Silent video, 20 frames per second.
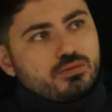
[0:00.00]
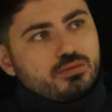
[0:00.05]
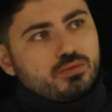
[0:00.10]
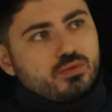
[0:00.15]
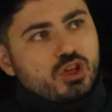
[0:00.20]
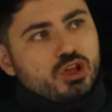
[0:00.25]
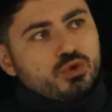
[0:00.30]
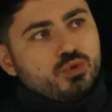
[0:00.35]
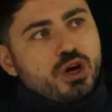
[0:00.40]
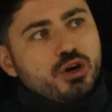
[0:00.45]

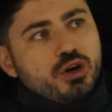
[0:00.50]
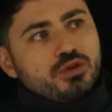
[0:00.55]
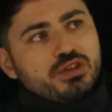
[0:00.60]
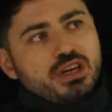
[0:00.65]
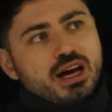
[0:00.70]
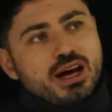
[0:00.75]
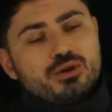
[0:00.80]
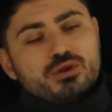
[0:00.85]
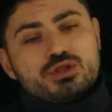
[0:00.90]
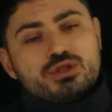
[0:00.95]
12th
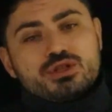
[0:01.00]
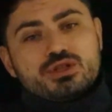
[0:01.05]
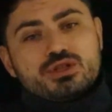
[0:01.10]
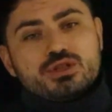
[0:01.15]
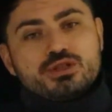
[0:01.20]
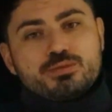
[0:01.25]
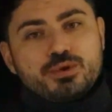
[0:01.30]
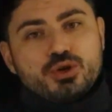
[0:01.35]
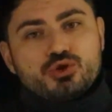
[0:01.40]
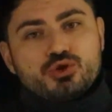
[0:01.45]
house,
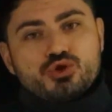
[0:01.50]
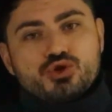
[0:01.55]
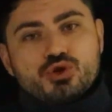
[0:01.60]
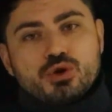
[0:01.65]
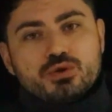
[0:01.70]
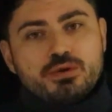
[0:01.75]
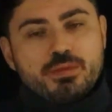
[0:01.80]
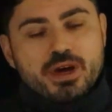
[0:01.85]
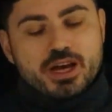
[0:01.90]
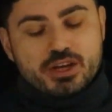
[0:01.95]
spiritual
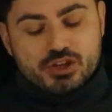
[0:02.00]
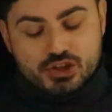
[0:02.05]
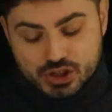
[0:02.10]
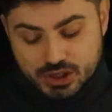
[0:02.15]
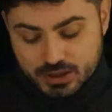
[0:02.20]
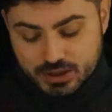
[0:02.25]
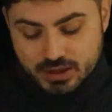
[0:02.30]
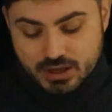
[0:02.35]
dimension.